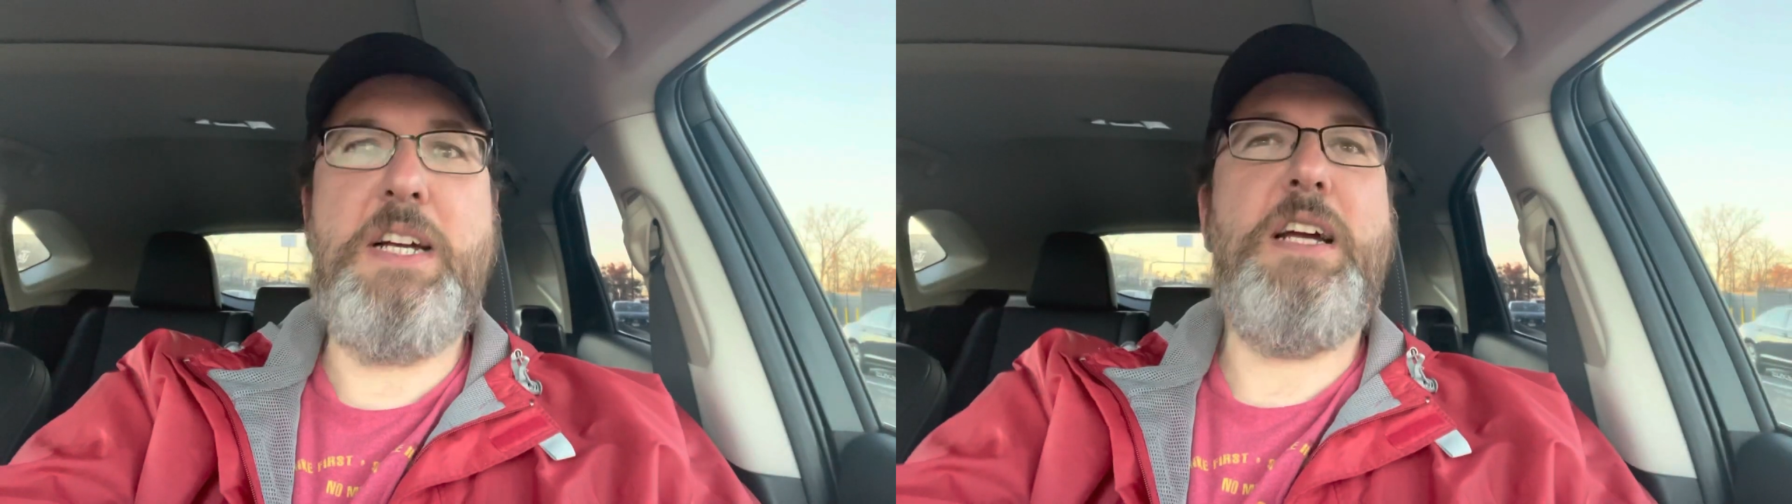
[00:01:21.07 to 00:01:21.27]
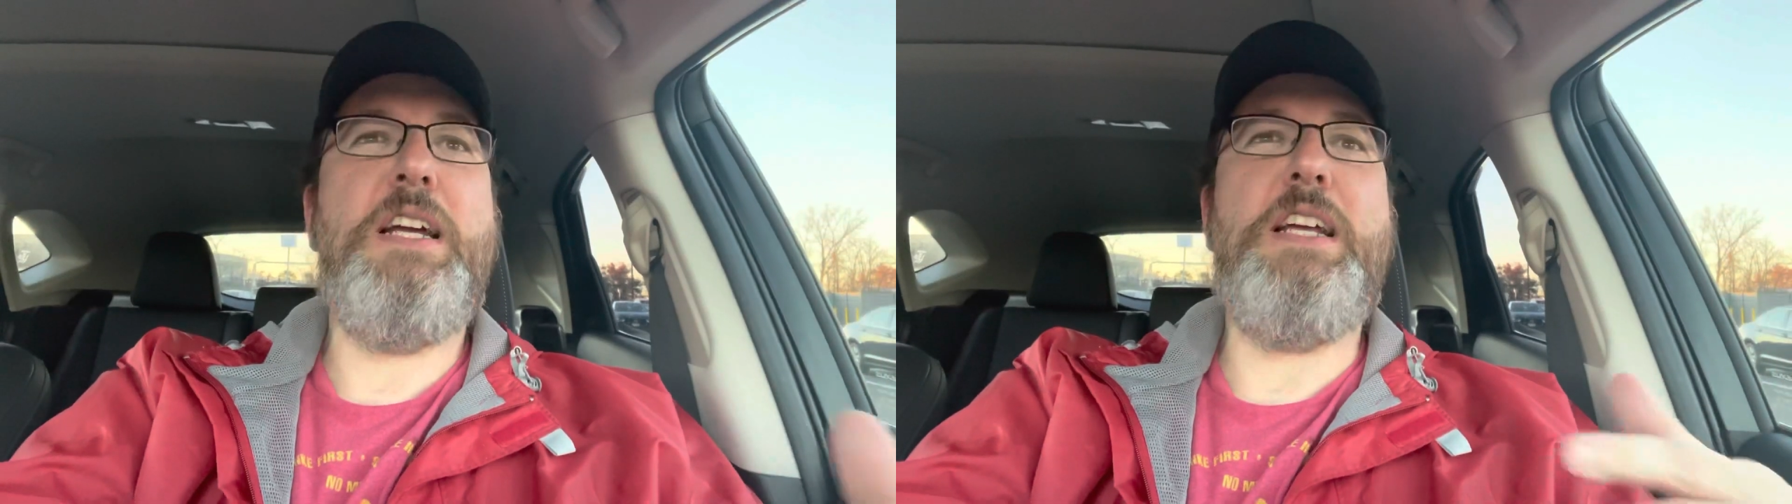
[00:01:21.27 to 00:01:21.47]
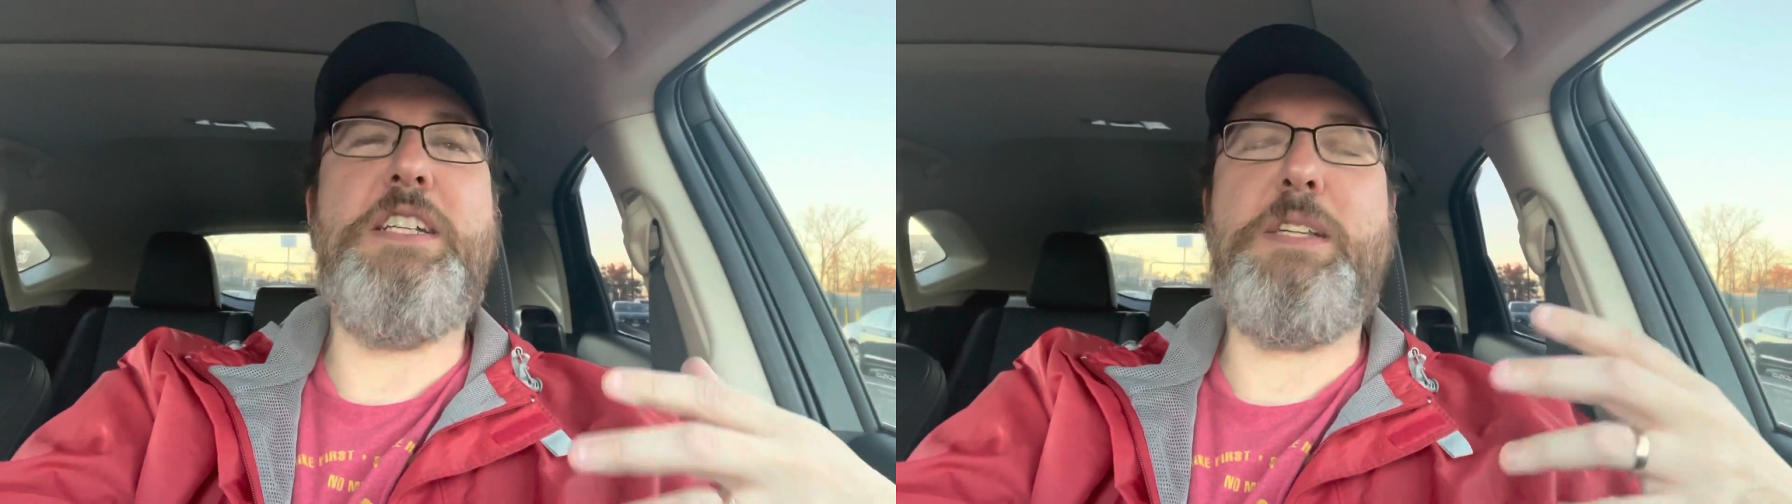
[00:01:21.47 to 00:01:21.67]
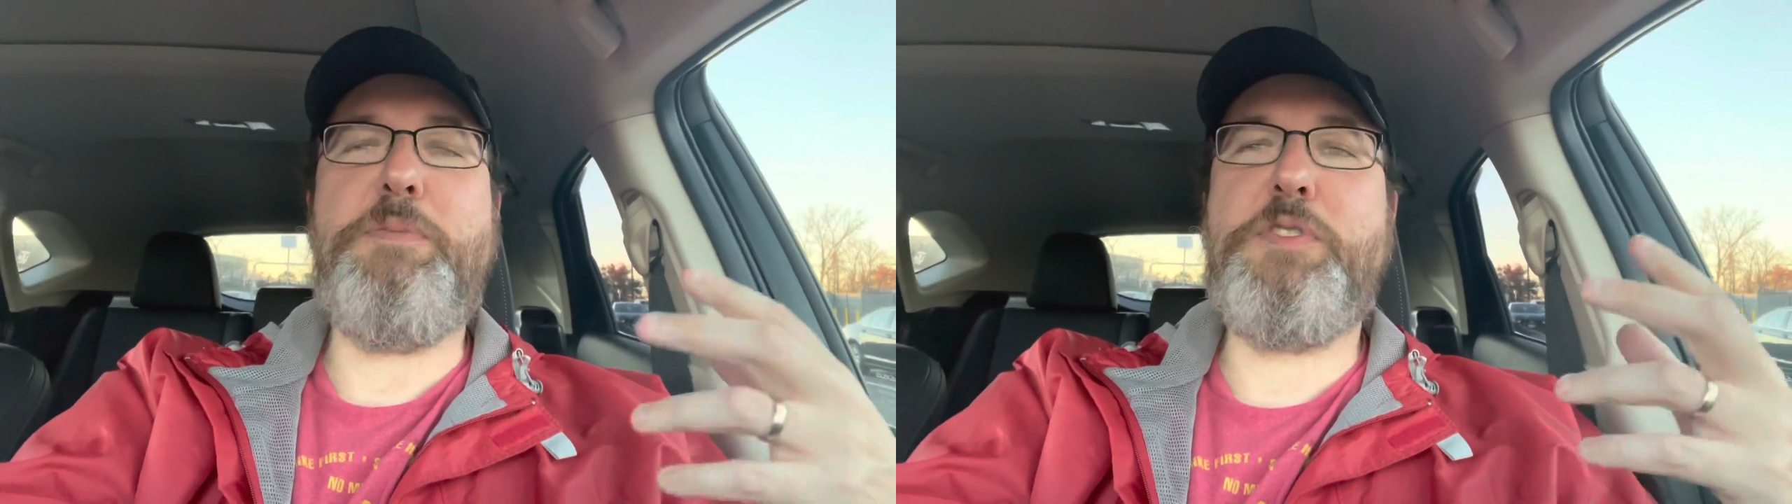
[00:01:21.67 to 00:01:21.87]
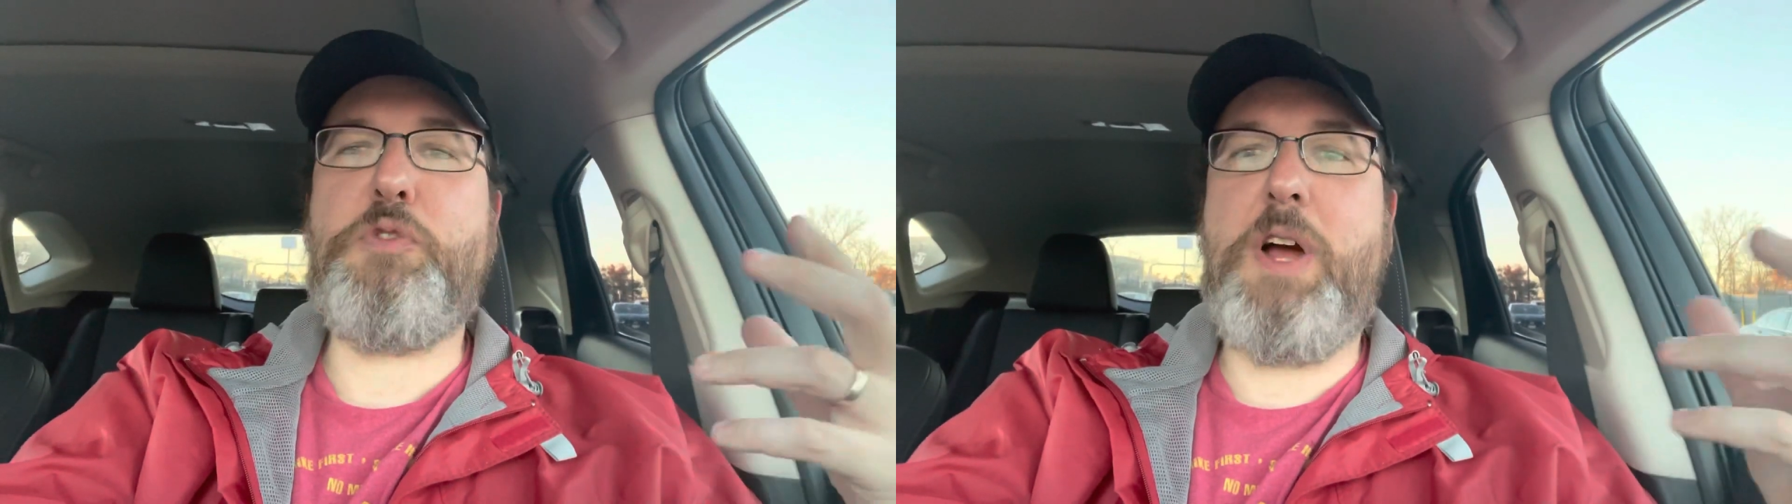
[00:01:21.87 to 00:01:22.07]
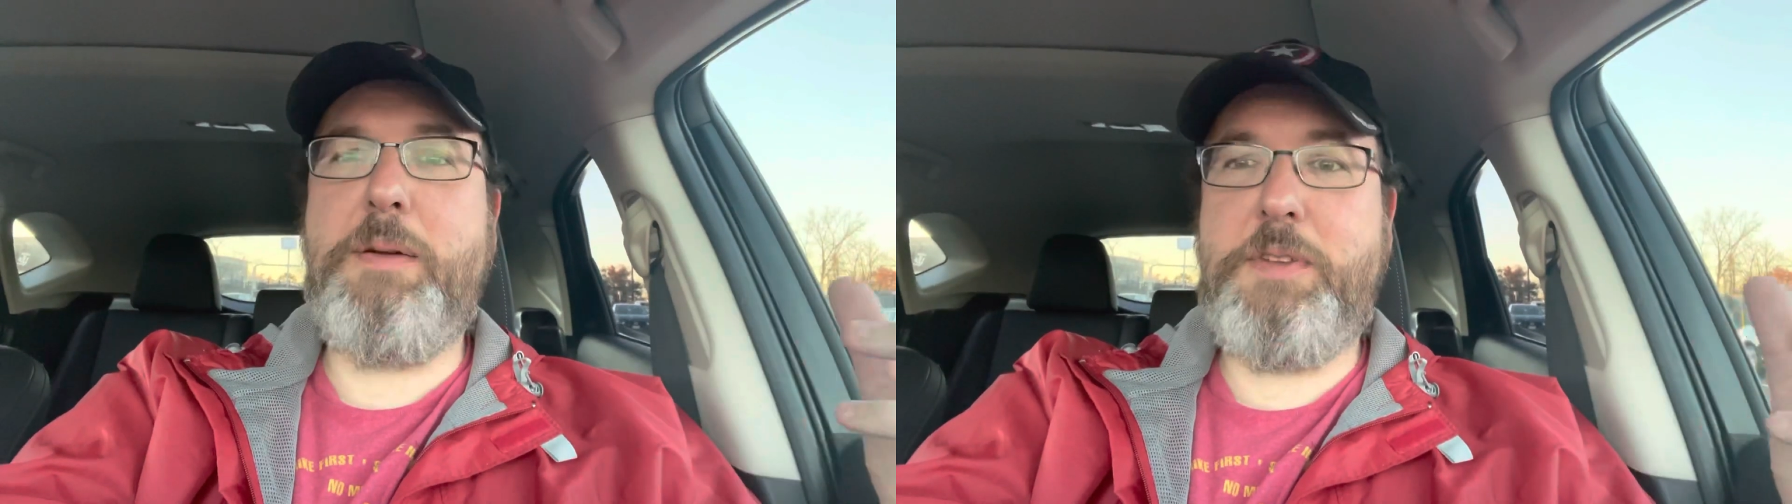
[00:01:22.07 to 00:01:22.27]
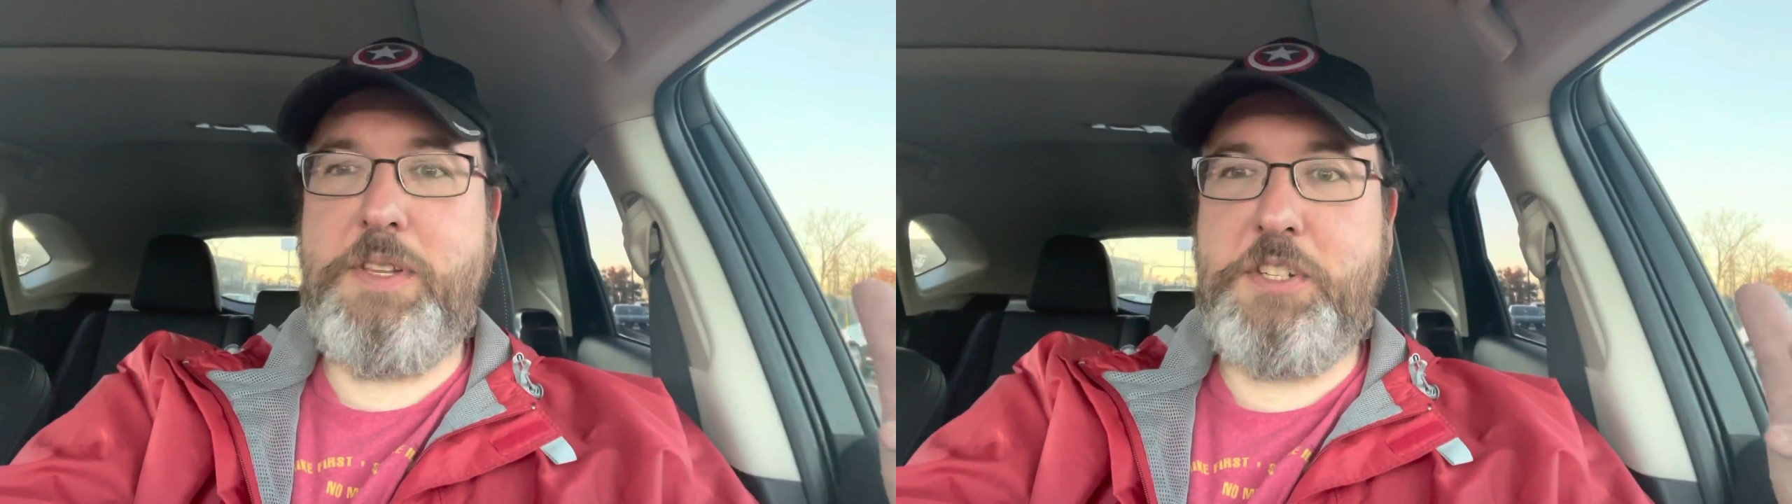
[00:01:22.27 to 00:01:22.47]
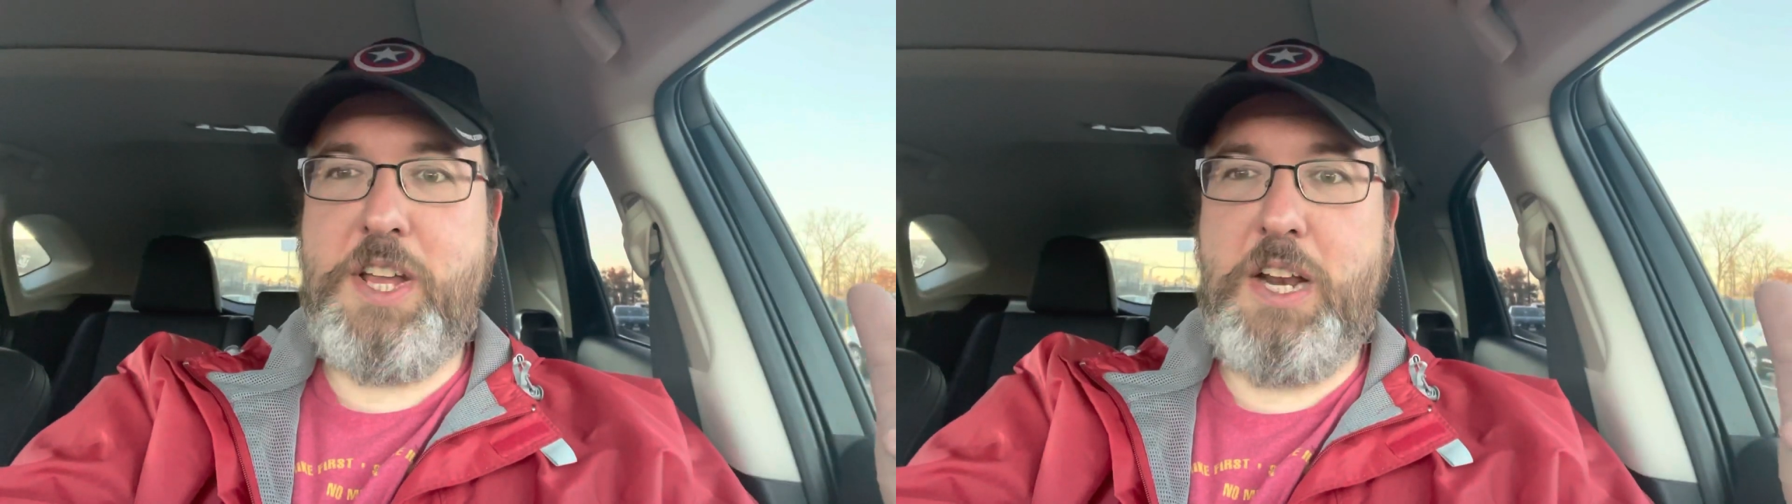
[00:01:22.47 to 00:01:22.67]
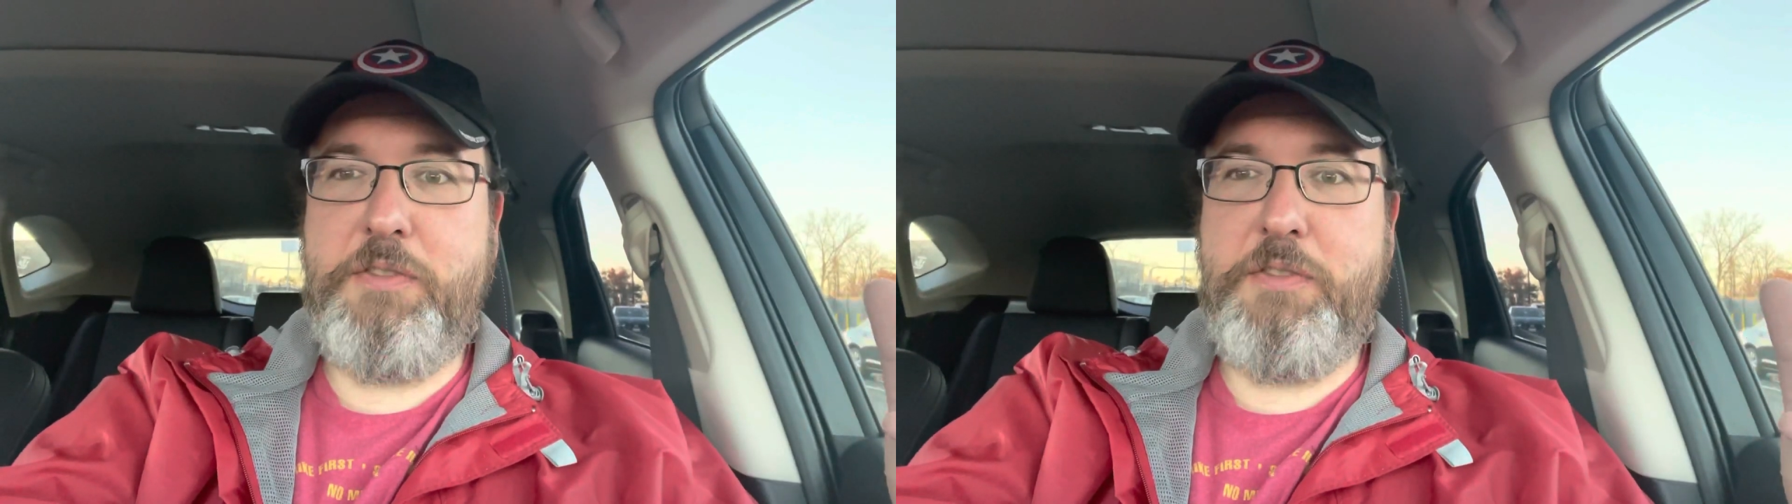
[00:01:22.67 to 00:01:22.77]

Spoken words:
You subscribe to the channel if